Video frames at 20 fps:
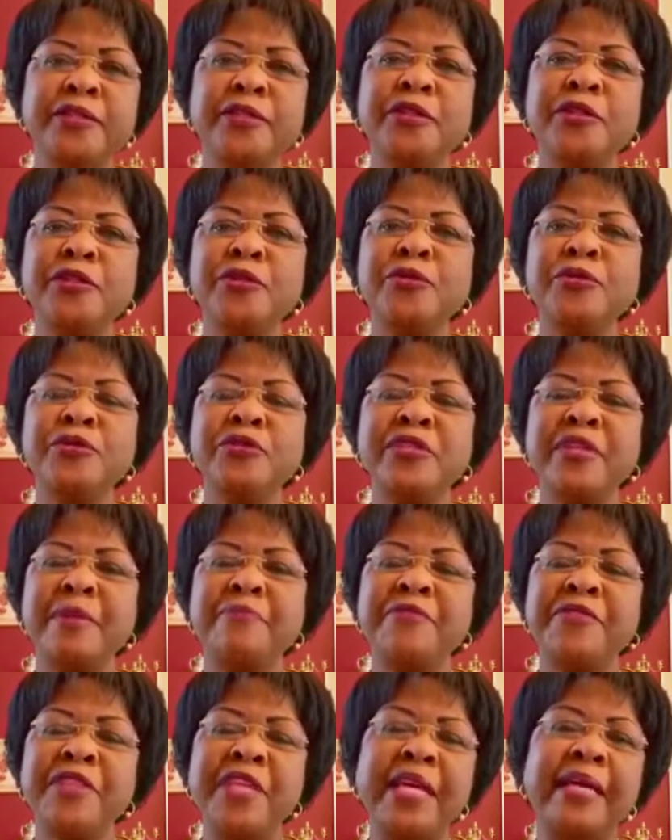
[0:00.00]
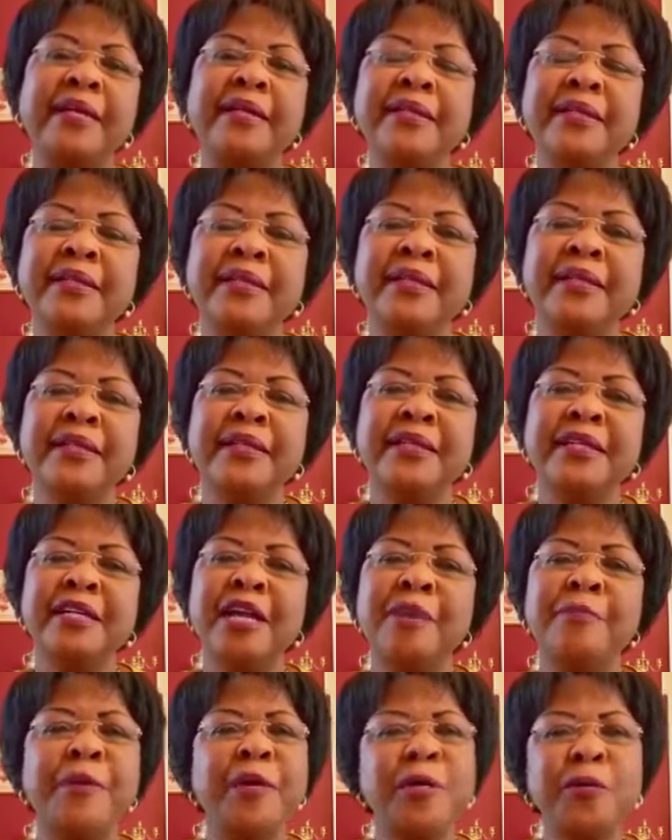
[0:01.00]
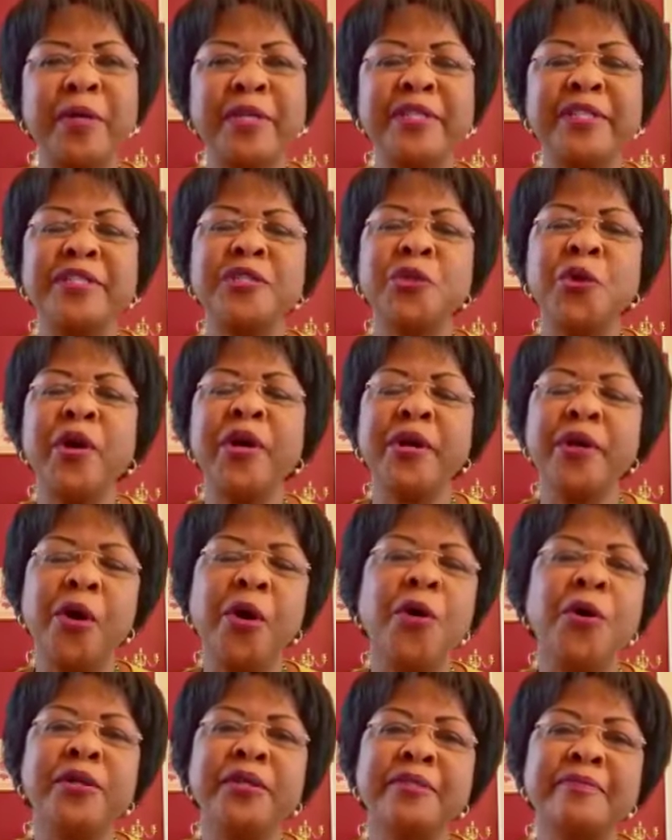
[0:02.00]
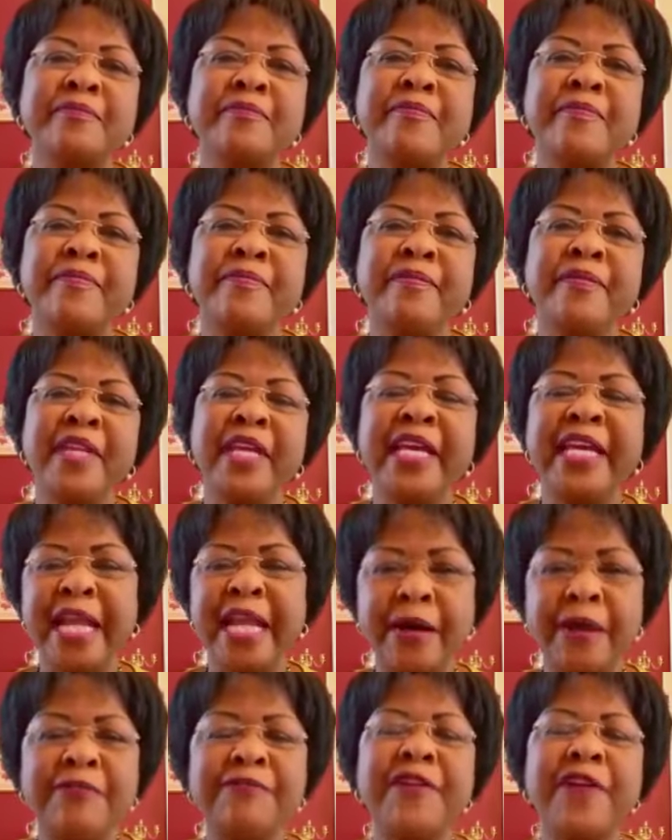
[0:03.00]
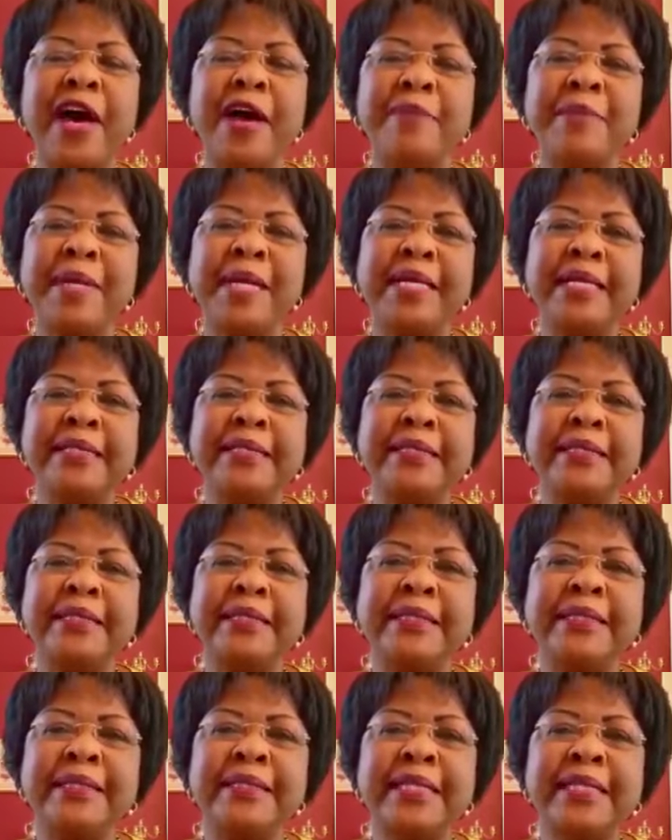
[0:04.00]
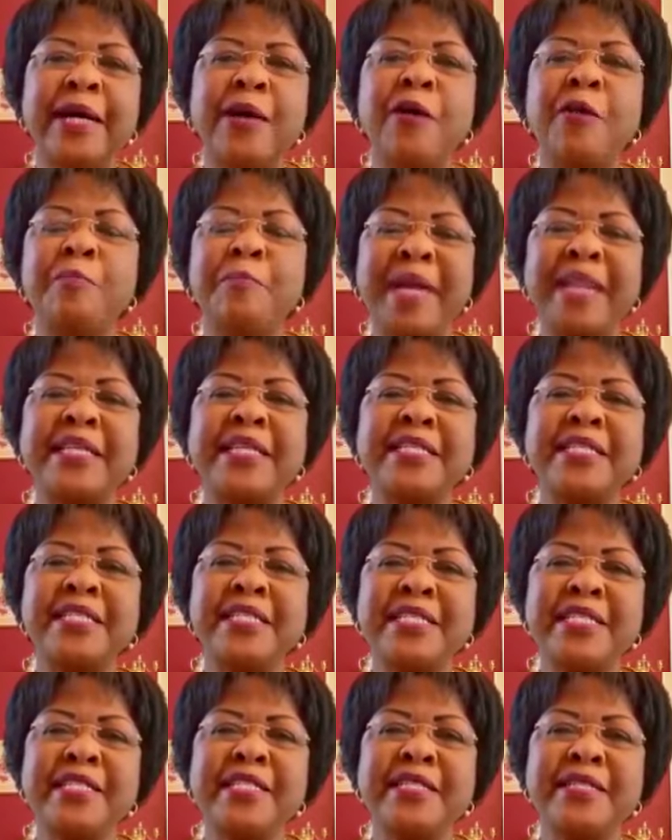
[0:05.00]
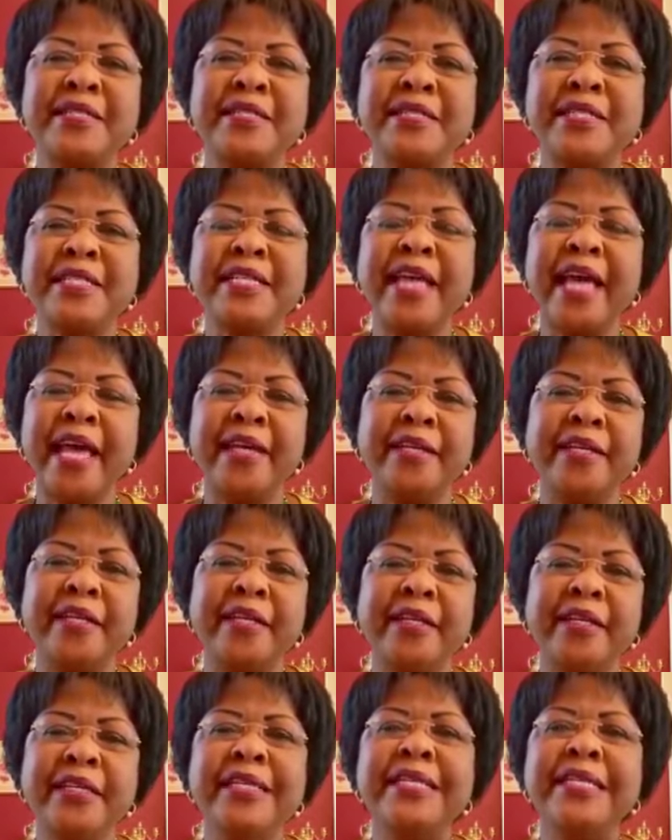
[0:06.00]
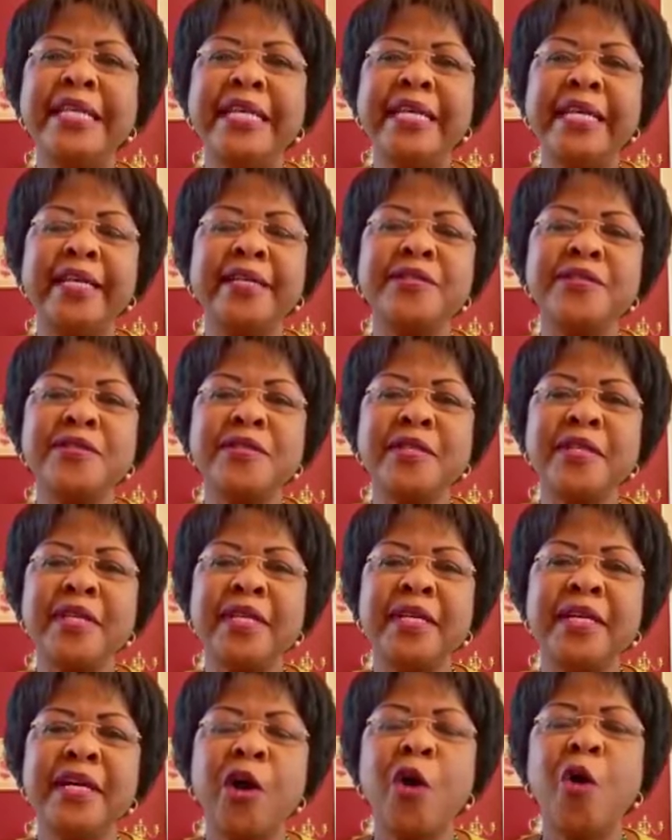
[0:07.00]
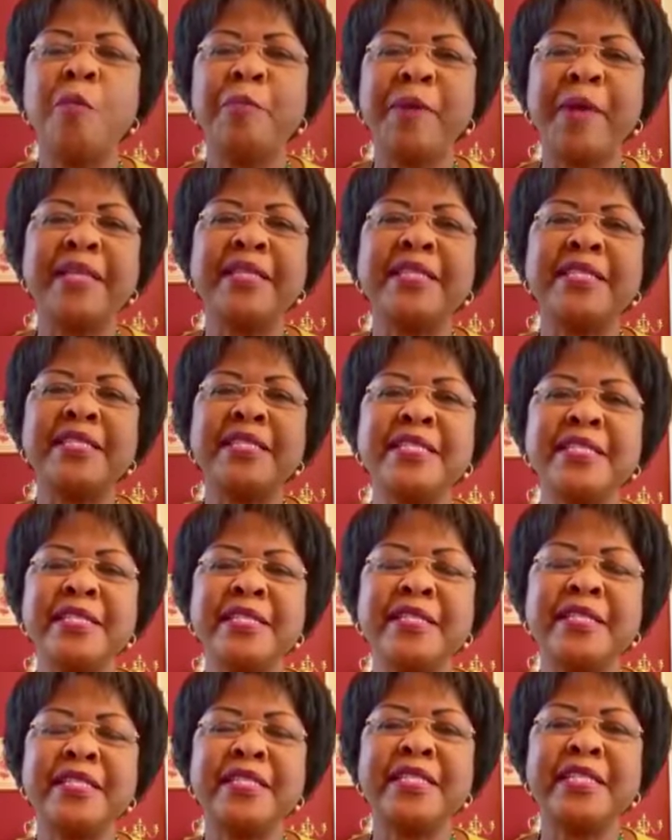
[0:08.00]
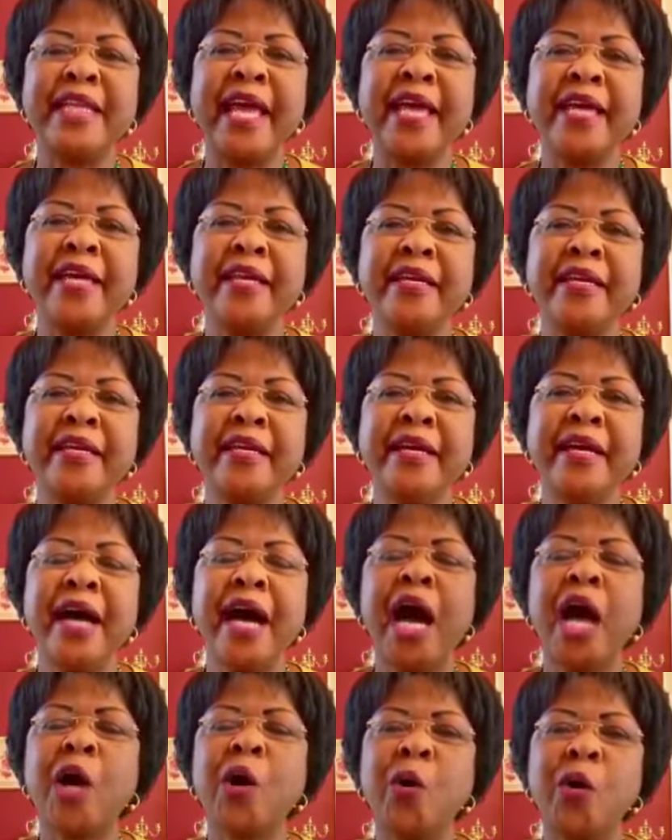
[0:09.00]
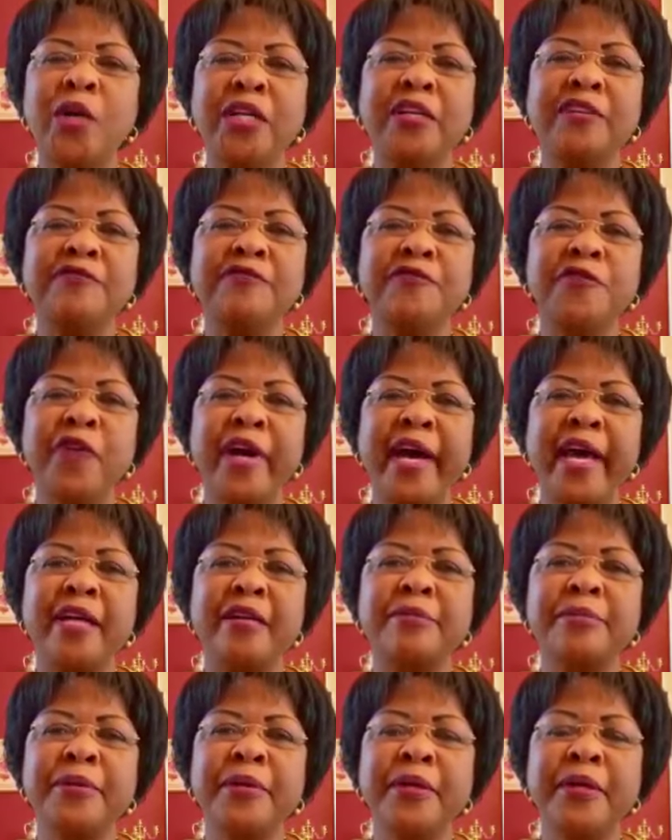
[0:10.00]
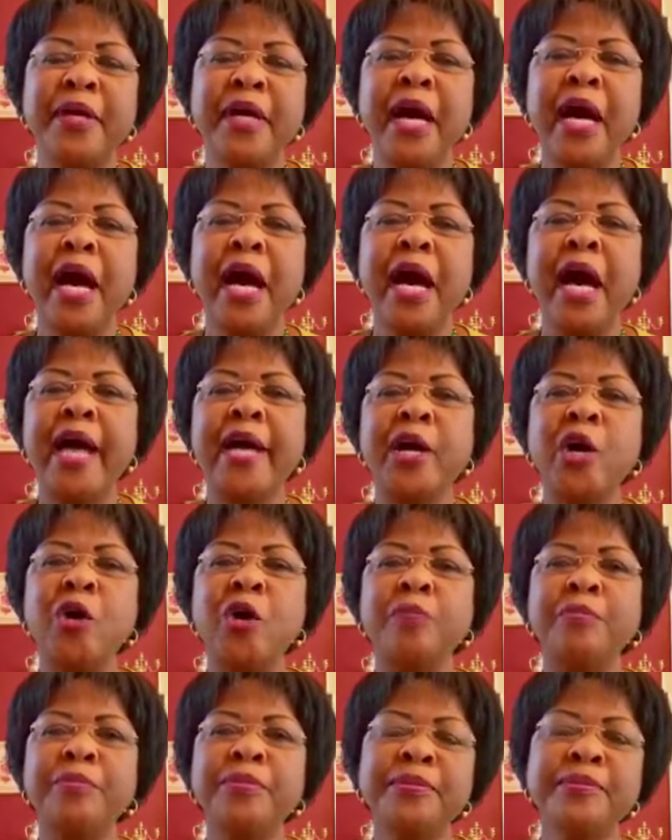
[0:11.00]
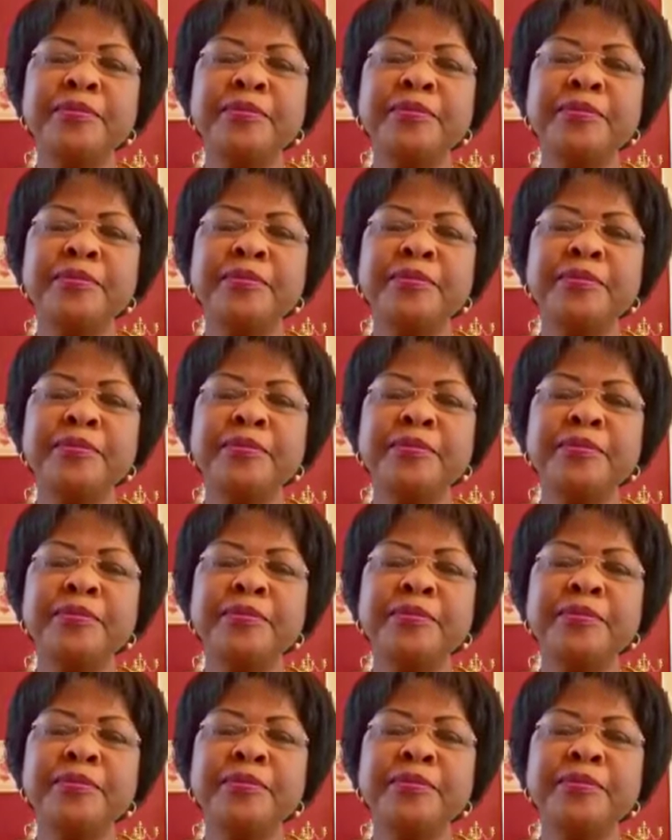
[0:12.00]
to do something about what is going on in our family. Our brothers and sisters in Haiti need us. Our brothers and sisters in Haiti are calling for help. I hope